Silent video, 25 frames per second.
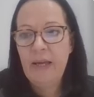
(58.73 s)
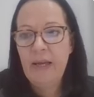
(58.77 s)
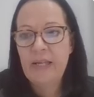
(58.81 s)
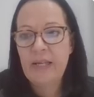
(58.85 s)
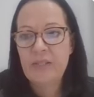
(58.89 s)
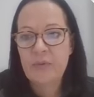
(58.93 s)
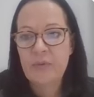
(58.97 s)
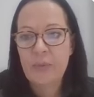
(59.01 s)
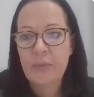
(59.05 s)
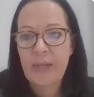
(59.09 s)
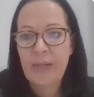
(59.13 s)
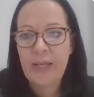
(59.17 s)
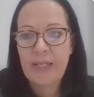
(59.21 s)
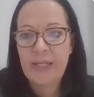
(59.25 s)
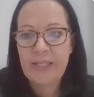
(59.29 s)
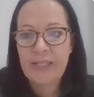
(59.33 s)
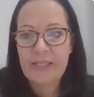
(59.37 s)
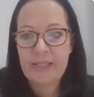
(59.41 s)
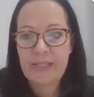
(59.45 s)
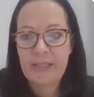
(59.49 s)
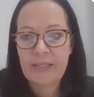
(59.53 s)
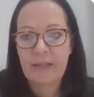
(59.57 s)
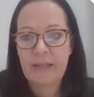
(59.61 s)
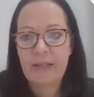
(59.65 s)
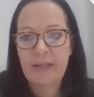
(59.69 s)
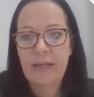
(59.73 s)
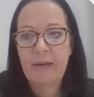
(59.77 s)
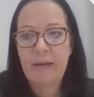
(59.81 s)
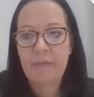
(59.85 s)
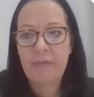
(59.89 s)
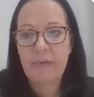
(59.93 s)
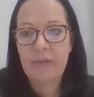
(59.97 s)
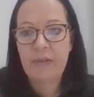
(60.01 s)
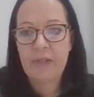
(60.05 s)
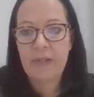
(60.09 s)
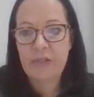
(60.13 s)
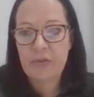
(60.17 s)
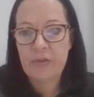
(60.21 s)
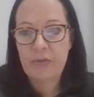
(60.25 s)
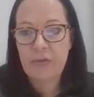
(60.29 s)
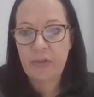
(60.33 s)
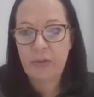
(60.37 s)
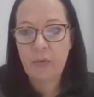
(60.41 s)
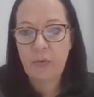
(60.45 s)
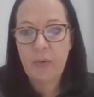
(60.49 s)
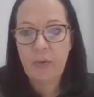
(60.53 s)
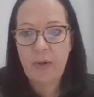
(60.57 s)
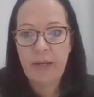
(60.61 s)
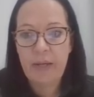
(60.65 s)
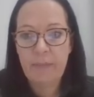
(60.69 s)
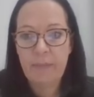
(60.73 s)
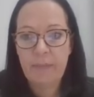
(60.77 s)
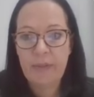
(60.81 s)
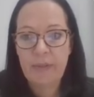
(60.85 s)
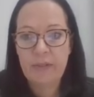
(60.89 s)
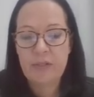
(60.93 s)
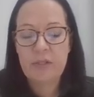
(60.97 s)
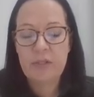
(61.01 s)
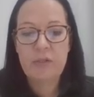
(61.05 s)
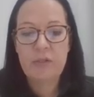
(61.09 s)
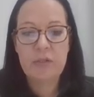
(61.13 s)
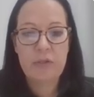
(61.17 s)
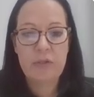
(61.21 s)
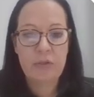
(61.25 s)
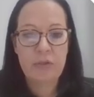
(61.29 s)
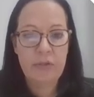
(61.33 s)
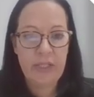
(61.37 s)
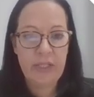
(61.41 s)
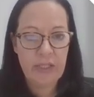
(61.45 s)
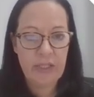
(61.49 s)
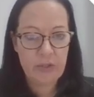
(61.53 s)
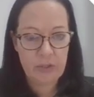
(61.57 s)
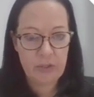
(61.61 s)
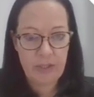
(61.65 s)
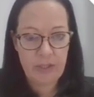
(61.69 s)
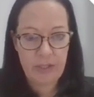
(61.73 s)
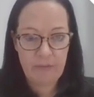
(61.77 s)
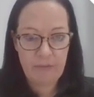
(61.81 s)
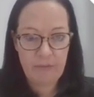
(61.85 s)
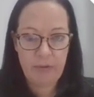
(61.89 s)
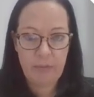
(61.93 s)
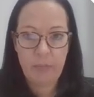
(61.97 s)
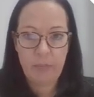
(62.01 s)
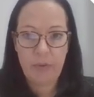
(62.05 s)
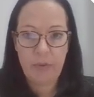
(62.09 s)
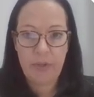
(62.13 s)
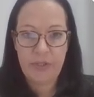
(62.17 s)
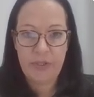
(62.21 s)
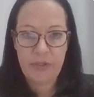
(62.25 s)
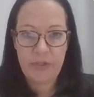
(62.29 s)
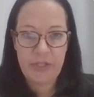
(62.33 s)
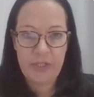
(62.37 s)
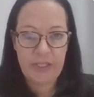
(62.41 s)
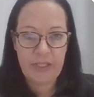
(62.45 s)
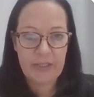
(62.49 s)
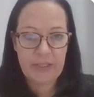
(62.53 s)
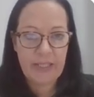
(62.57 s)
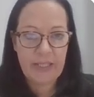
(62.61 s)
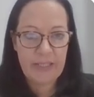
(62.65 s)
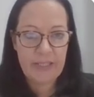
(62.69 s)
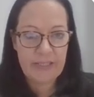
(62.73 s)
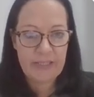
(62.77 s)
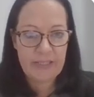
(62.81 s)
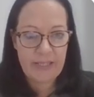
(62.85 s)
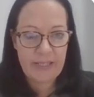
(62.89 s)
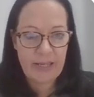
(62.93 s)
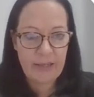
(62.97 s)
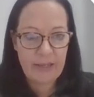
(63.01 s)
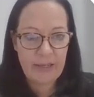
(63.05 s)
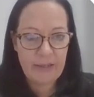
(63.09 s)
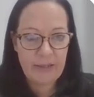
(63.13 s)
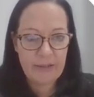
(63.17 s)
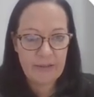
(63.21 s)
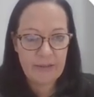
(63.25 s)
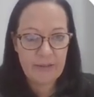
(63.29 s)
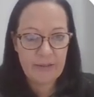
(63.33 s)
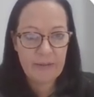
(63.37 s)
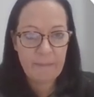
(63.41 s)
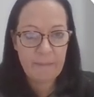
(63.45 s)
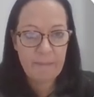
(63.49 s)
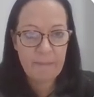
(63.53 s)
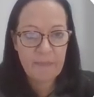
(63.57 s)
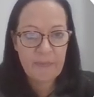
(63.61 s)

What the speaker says: as well as governance requirements to each and every project that is added.